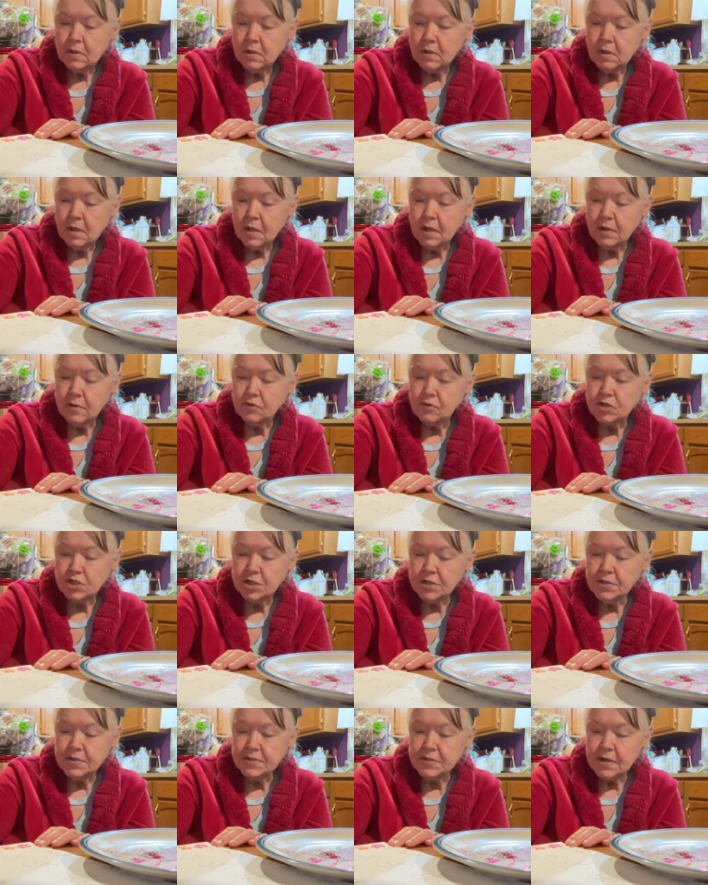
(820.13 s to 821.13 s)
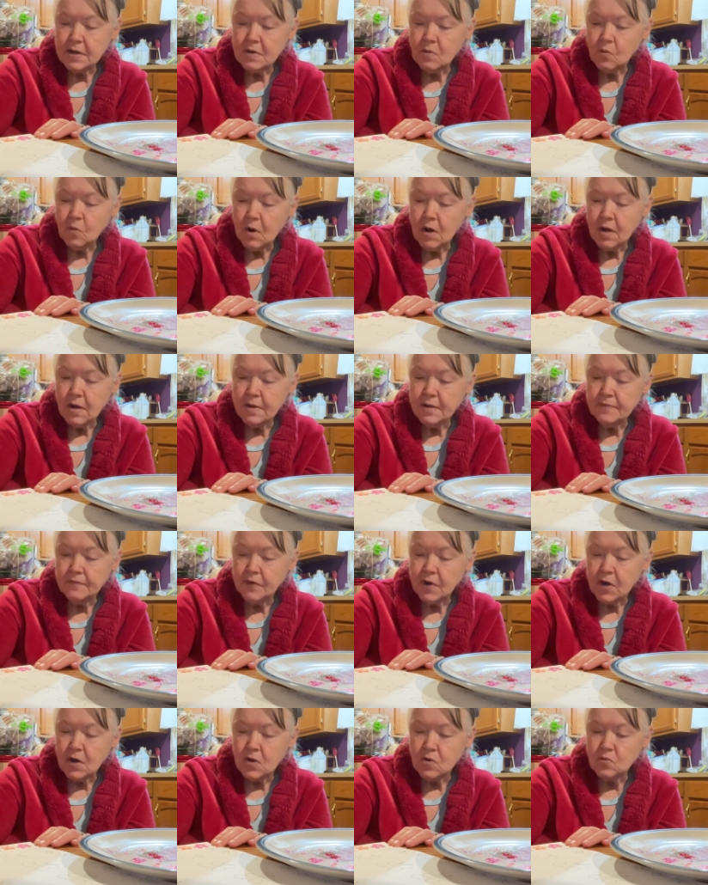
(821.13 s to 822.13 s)
And if she's that way,
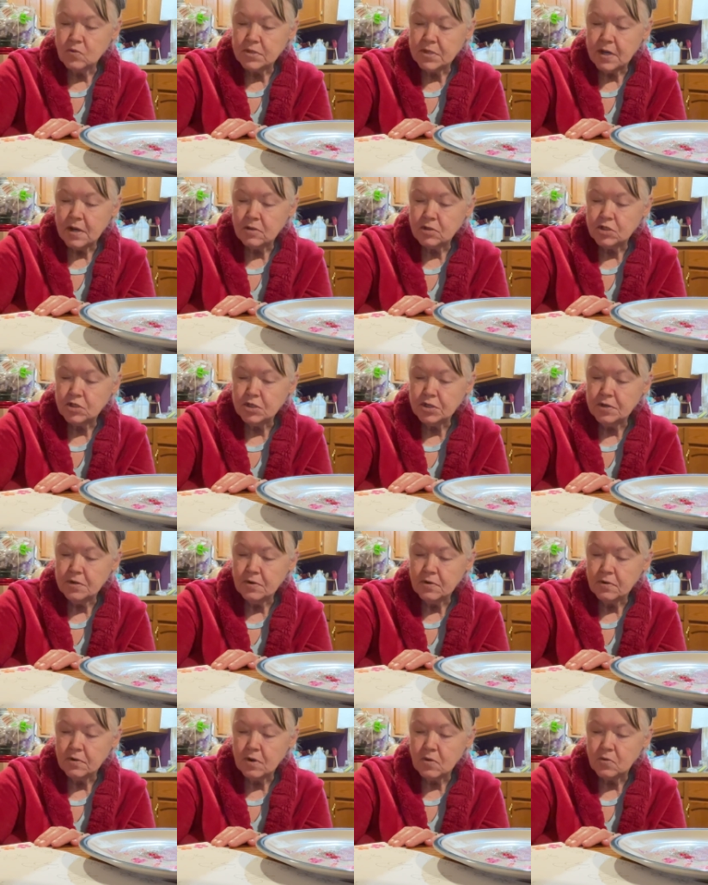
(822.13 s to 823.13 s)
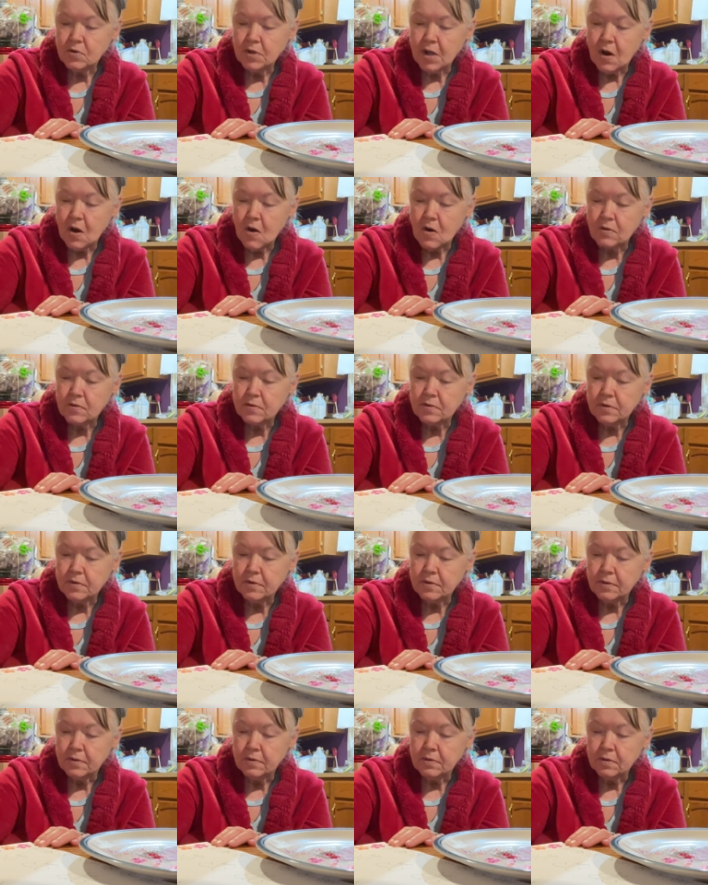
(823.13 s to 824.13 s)
folks, how's she going to go talk
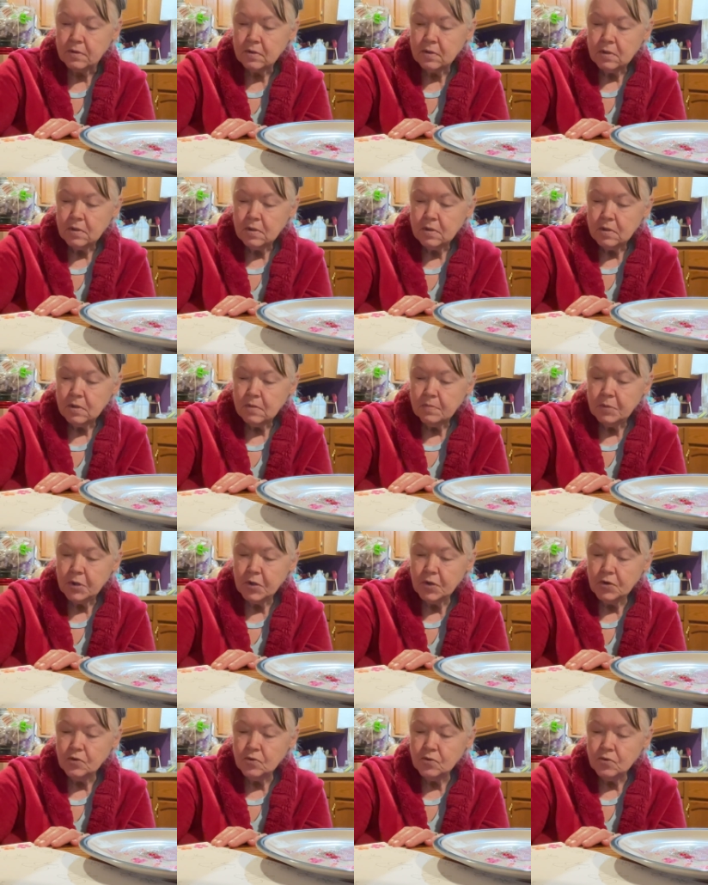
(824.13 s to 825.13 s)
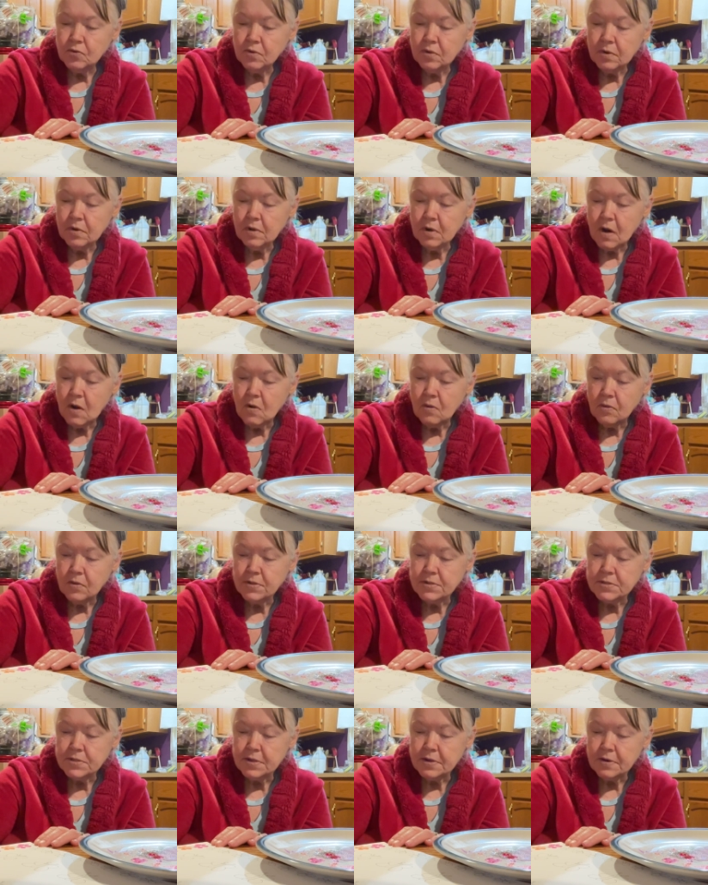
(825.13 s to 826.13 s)
to Putin and all
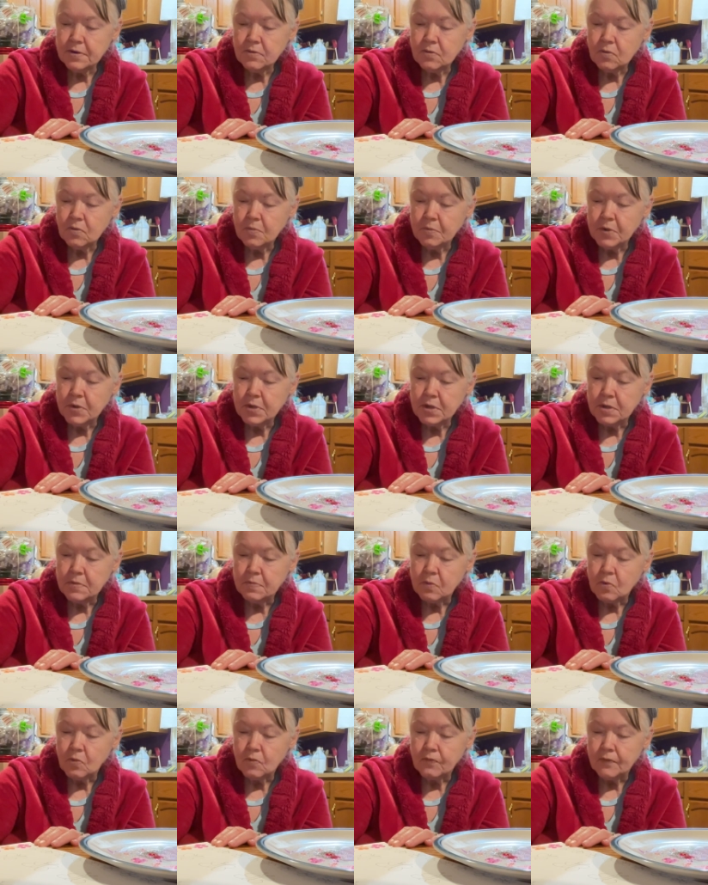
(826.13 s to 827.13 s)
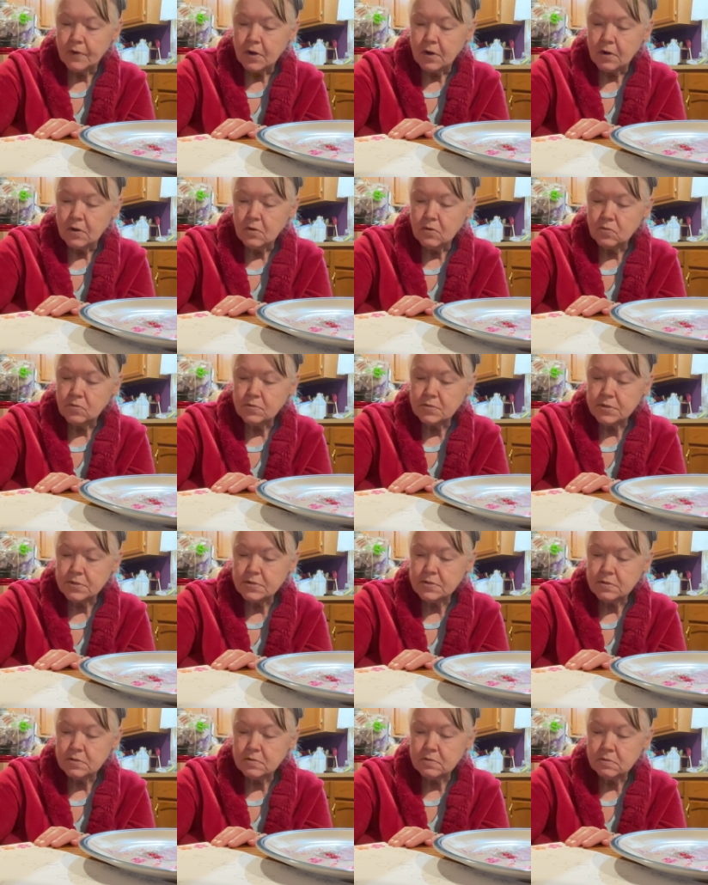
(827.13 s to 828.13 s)
these other people,
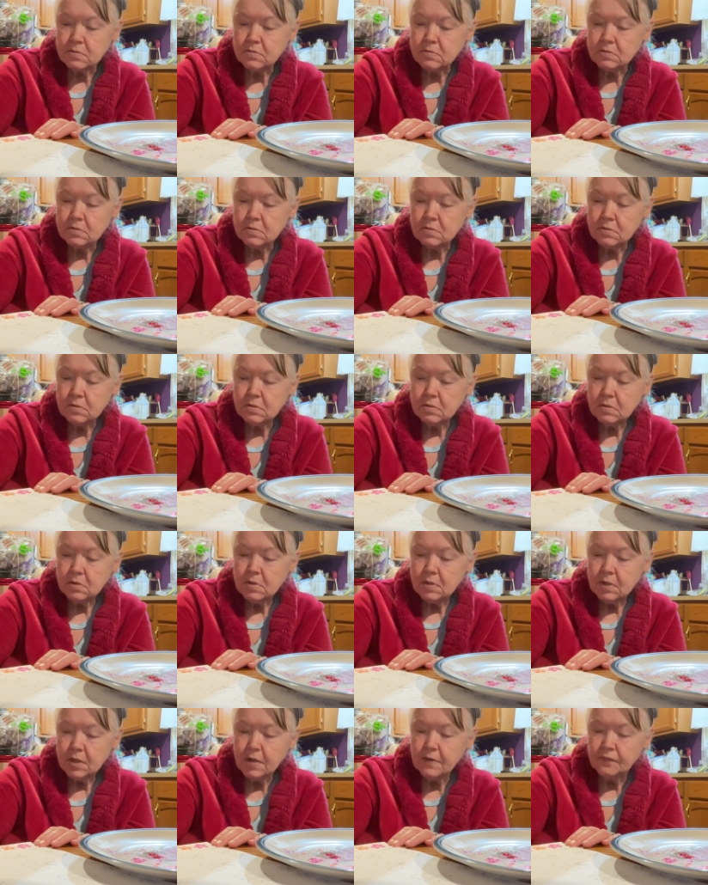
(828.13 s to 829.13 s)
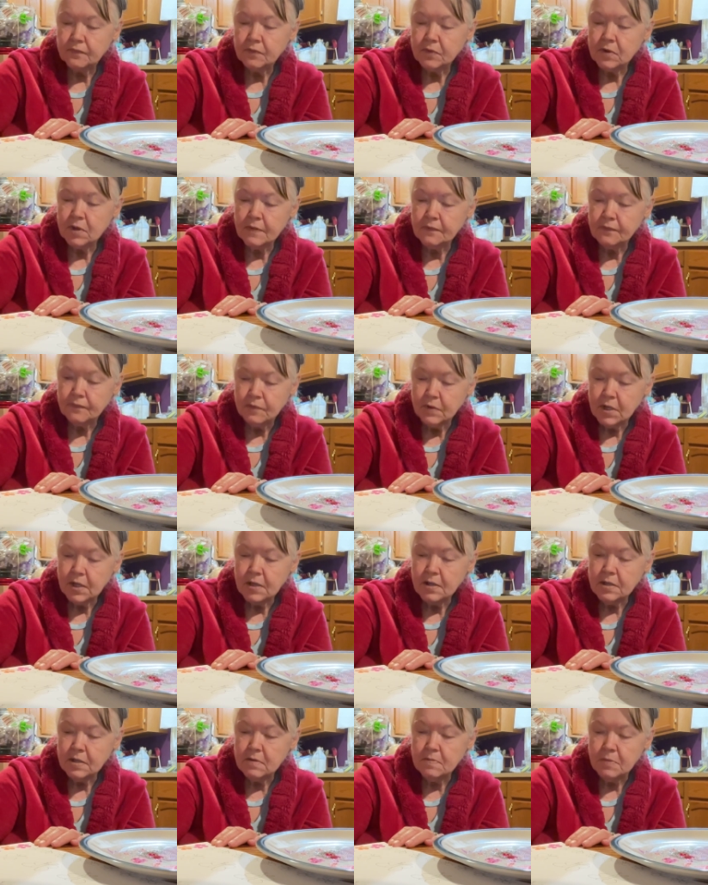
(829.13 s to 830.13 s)
folks? If
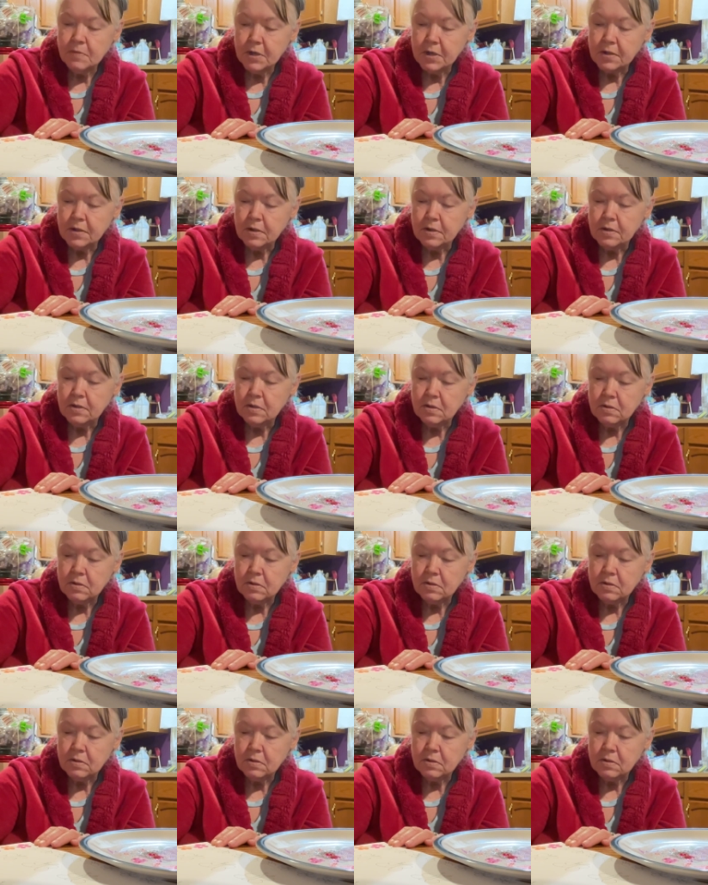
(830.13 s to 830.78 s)
need be.